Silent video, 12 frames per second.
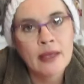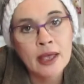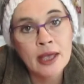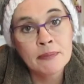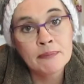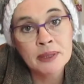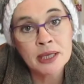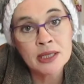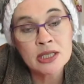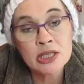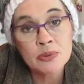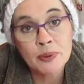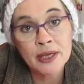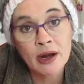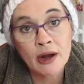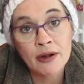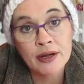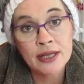And being the
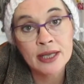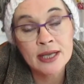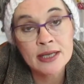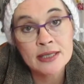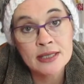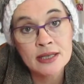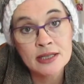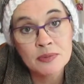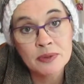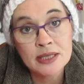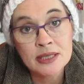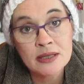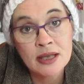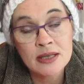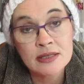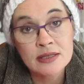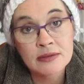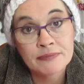sweetheart he is, guess what he
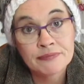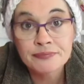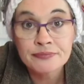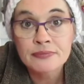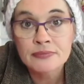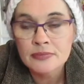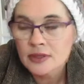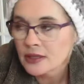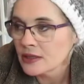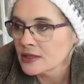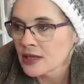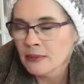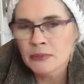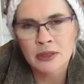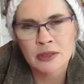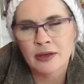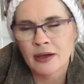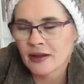says? Because I'm,
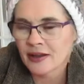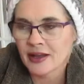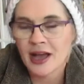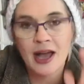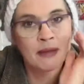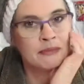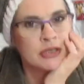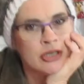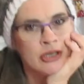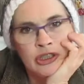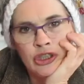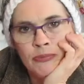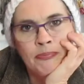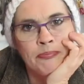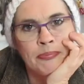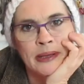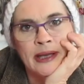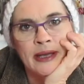oh, I'm such a
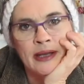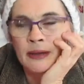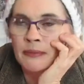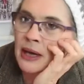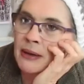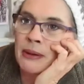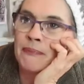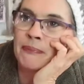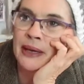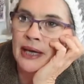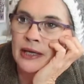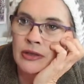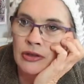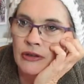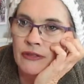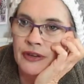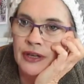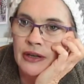bad, I'm, I'm a bad
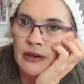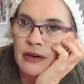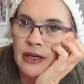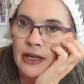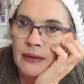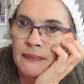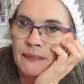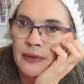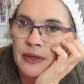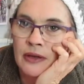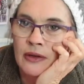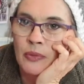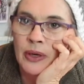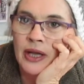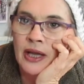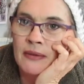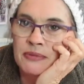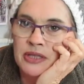girlfriend, aren't I? When it
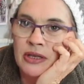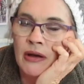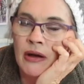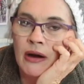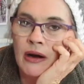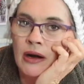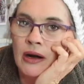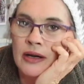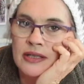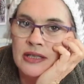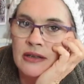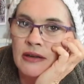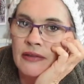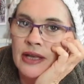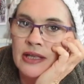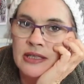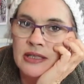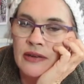comes to cards and all
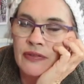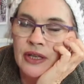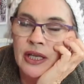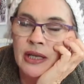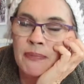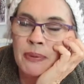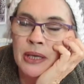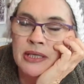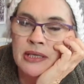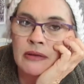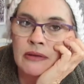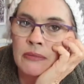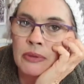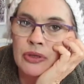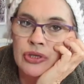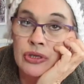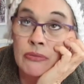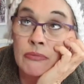that stuff, like he picks out the
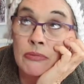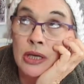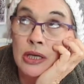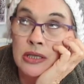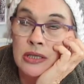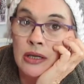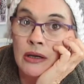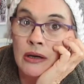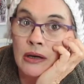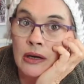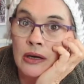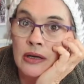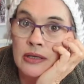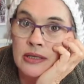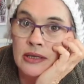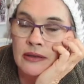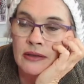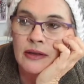most amazing cards
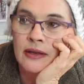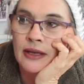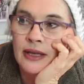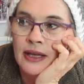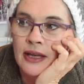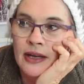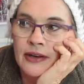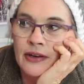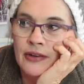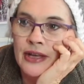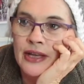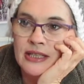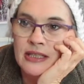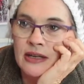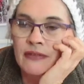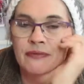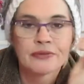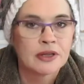and, and all that
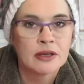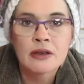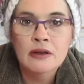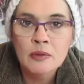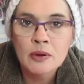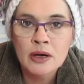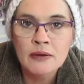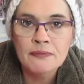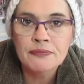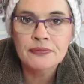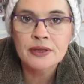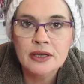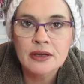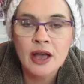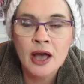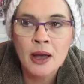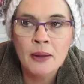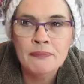stuff. Well,
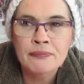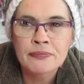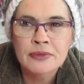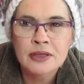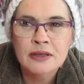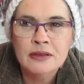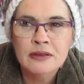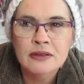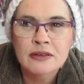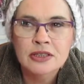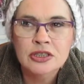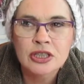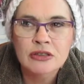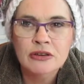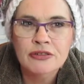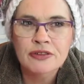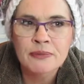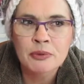um,
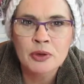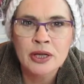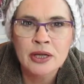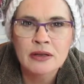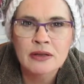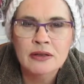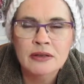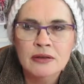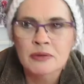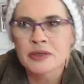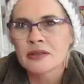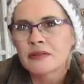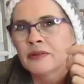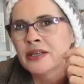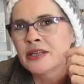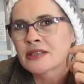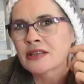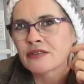February, when, when
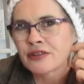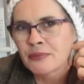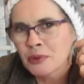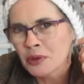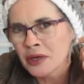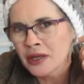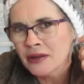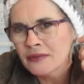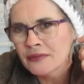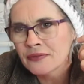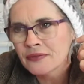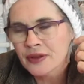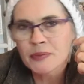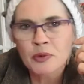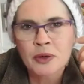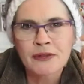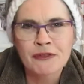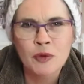is it? February?
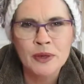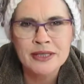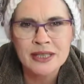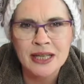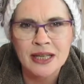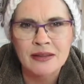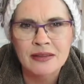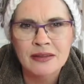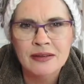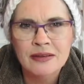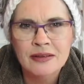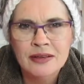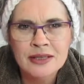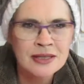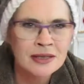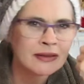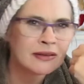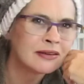February 14th, is
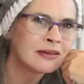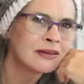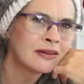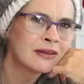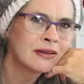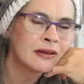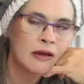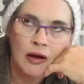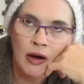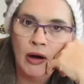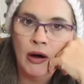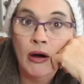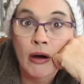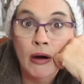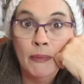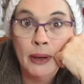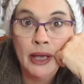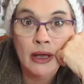it? Yeah. Oh
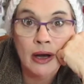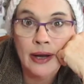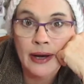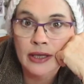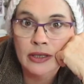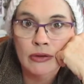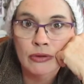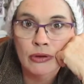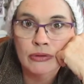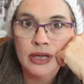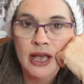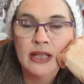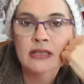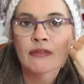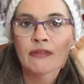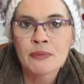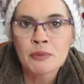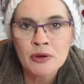my God, I don't know dates.
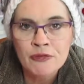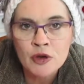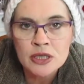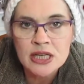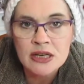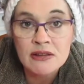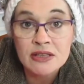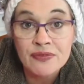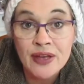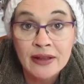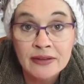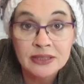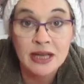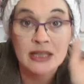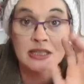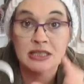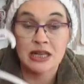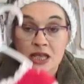February 14th is
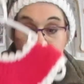Valentine's Day,